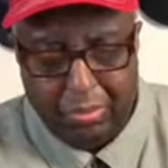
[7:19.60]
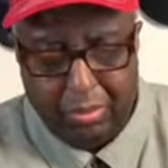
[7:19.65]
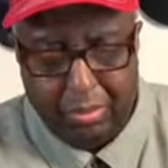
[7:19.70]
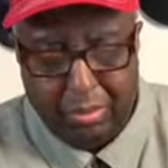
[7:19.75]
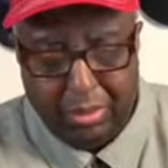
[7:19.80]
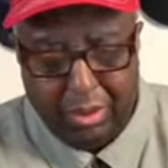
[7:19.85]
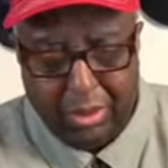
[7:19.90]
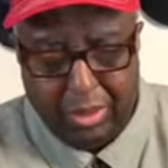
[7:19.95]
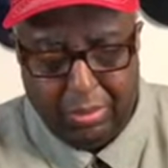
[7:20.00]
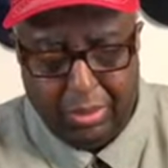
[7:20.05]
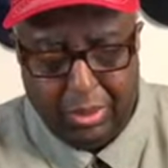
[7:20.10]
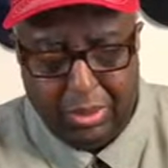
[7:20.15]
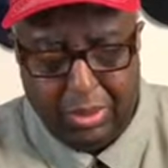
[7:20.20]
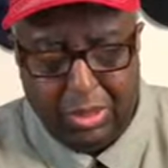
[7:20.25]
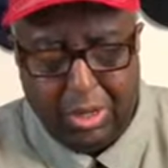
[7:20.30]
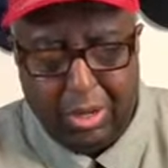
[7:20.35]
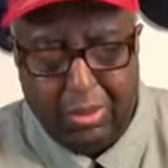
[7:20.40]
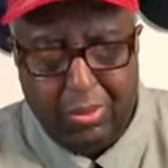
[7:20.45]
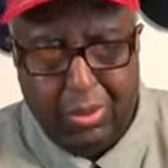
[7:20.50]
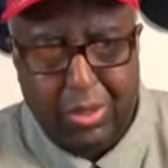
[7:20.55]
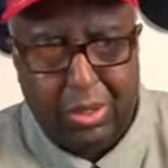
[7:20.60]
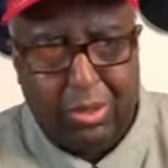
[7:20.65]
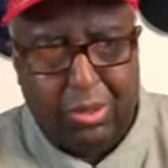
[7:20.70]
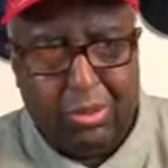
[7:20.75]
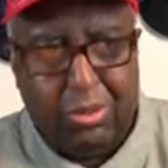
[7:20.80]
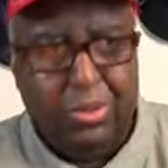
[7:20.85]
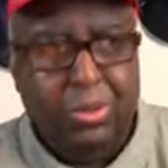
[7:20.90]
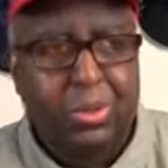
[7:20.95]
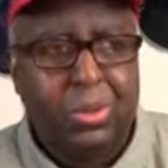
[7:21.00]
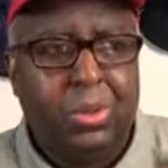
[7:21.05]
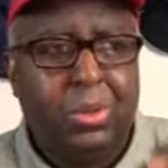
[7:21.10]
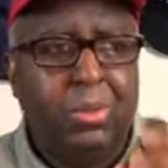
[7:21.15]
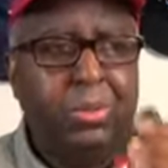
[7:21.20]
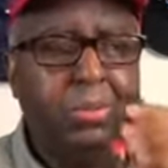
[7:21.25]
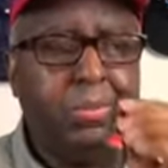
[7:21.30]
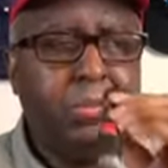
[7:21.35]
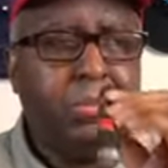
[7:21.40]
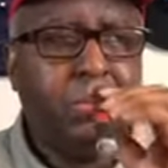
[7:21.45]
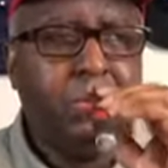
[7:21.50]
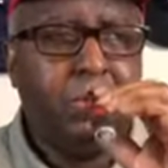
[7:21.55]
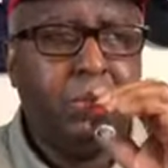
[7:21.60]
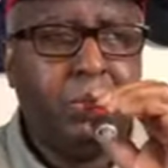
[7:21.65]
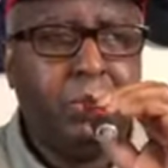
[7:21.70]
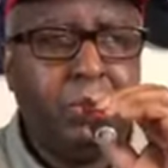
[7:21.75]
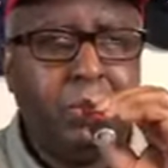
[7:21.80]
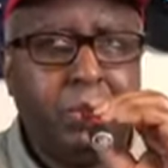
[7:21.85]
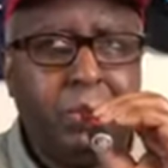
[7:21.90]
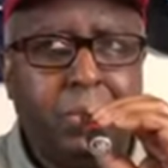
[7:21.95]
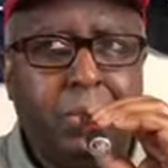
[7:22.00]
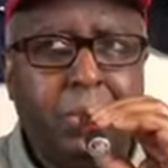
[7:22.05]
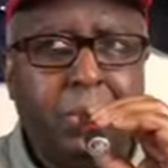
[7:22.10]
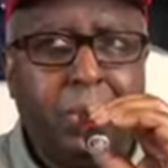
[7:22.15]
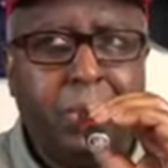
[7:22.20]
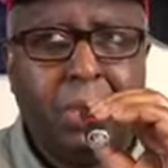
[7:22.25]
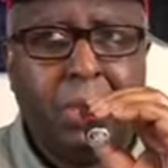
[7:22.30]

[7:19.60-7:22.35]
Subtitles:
But I'm going to stay with the earth, the